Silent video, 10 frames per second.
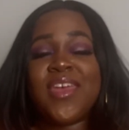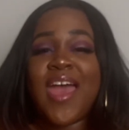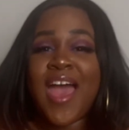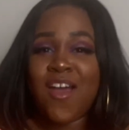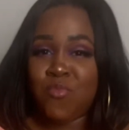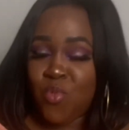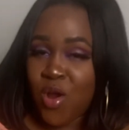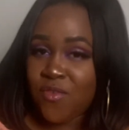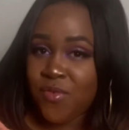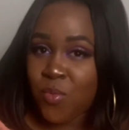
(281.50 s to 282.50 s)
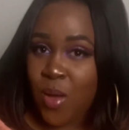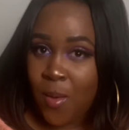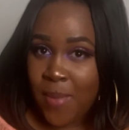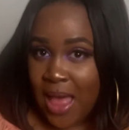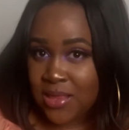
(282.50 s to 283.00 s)
have more of a
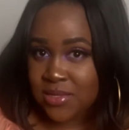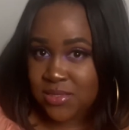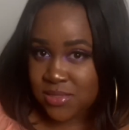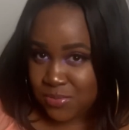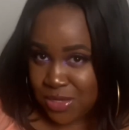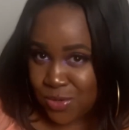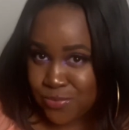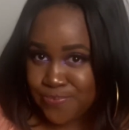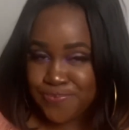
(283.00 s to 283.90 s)
well-balanced meal.